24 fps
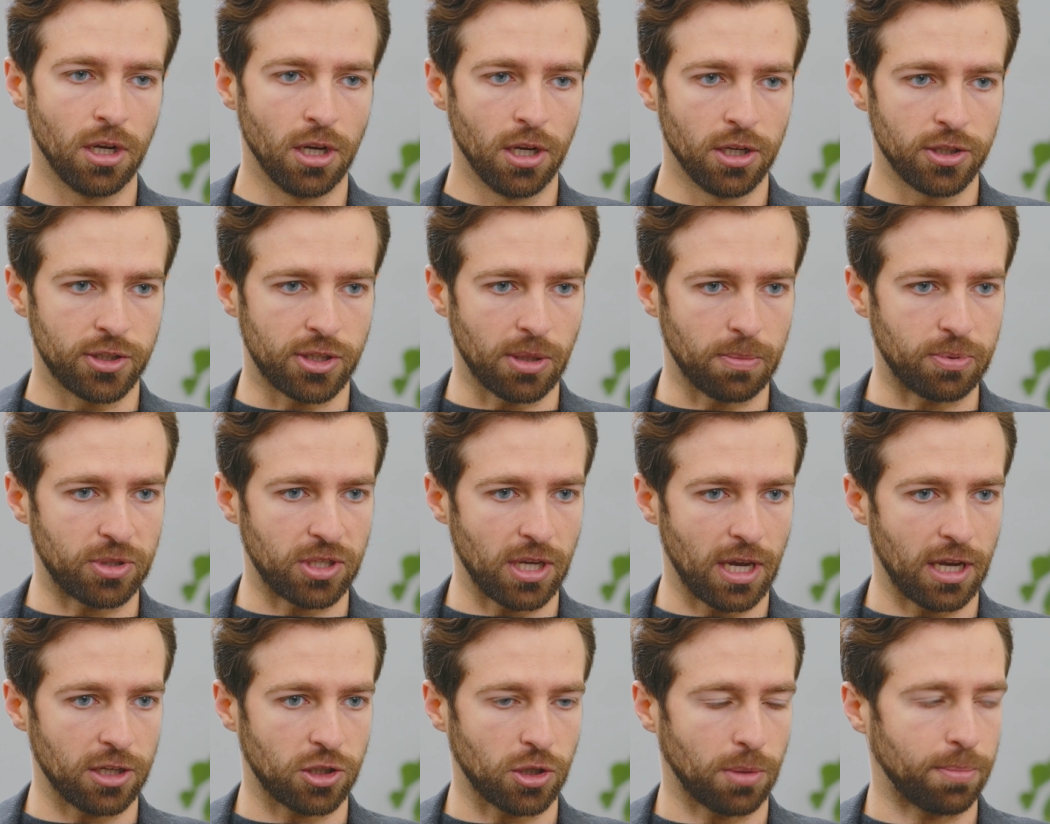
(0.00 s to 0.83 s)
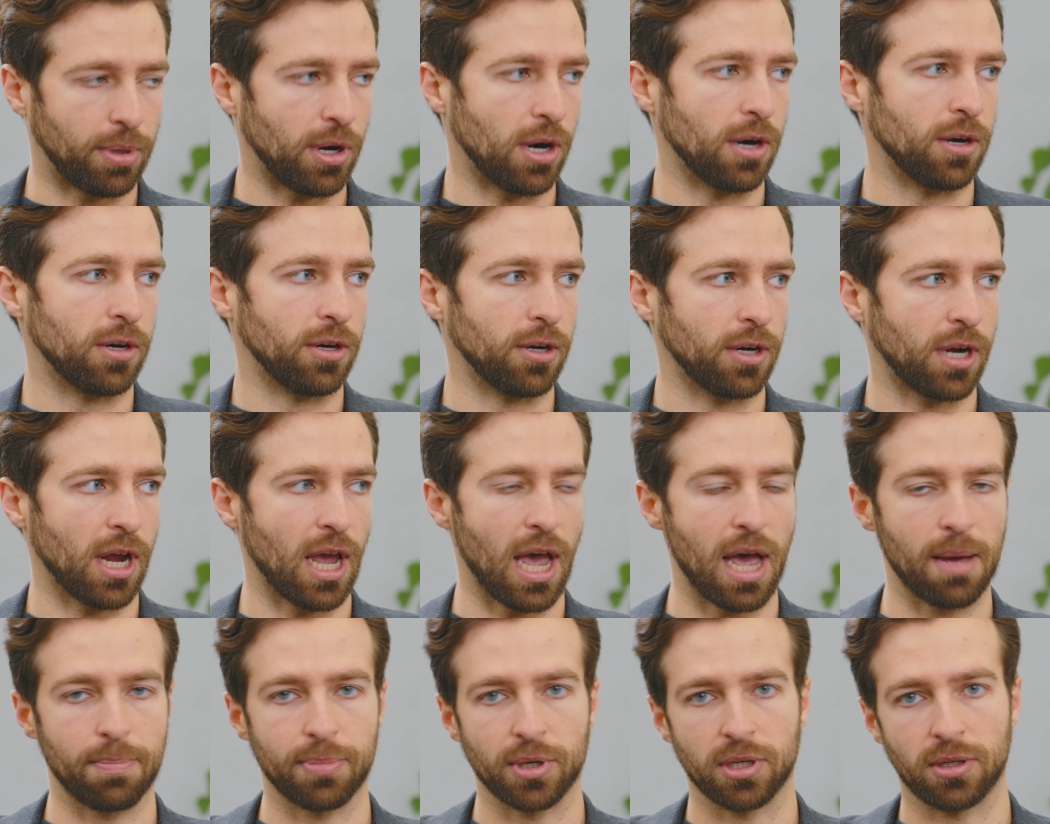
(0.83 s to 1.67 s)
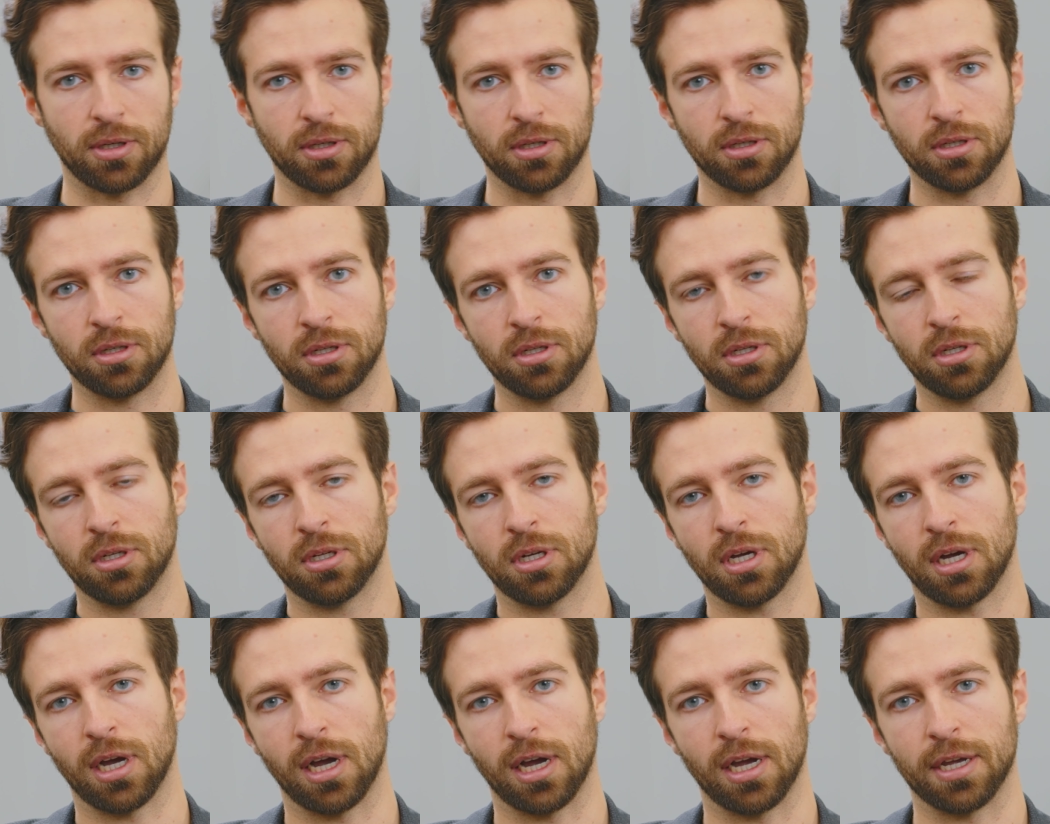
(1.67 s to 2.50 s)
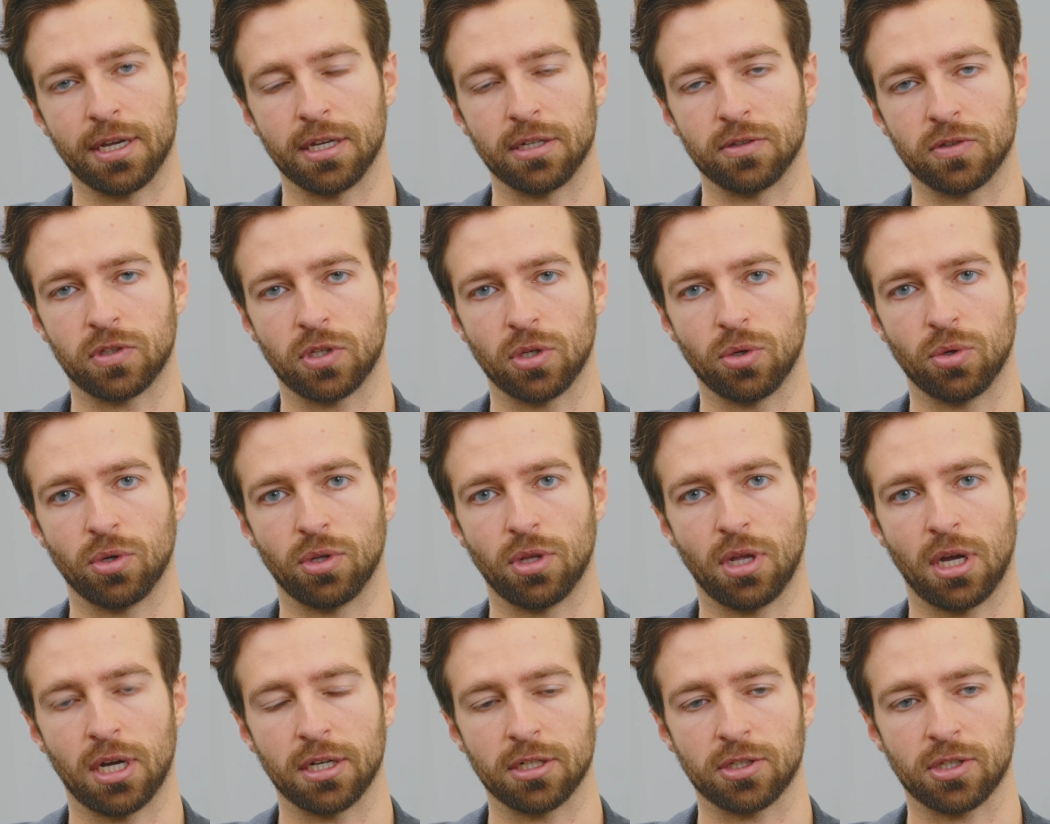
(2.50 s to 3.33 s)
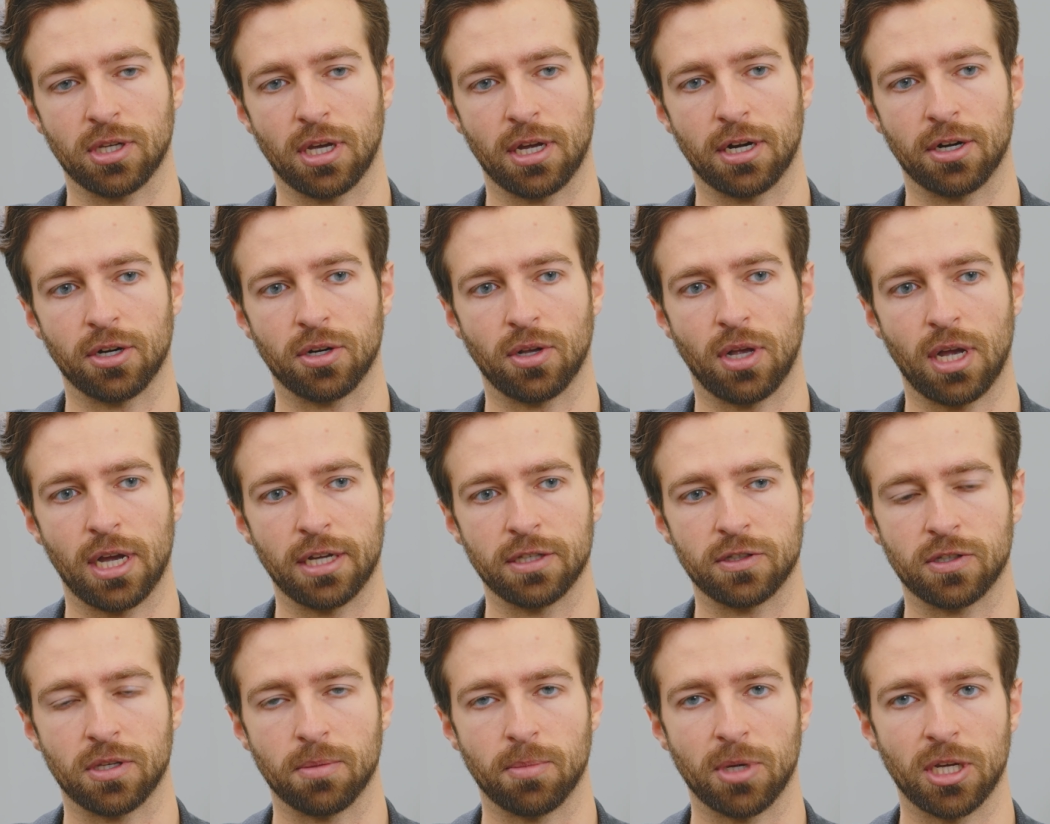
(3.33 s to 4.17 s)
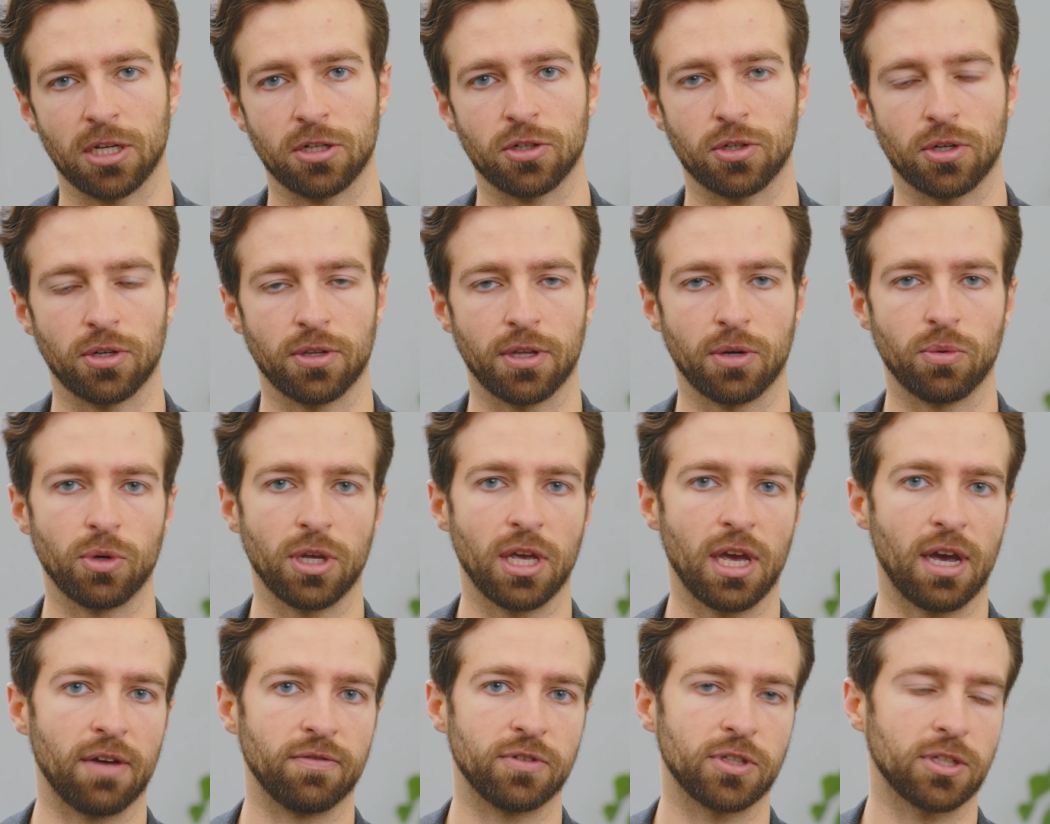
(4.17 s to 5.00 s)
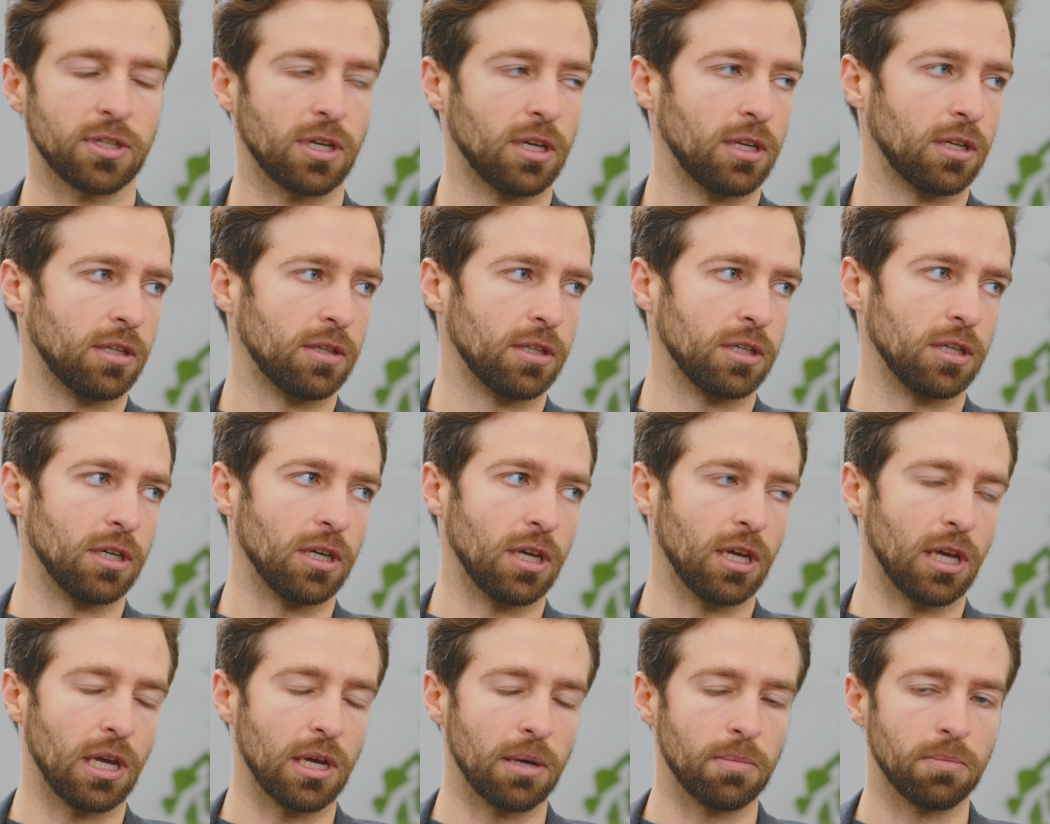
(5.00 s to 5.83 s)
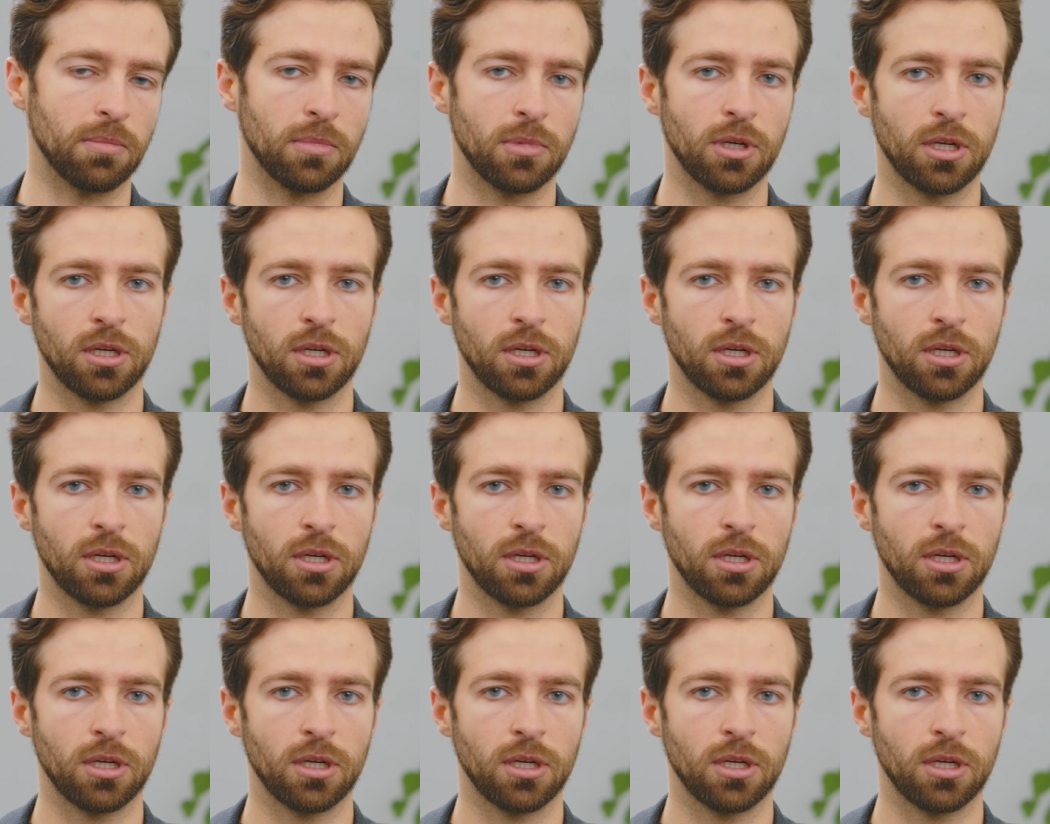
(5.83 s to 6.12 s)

substantial partner capital into alongside our clients to make sure that we have skin in the game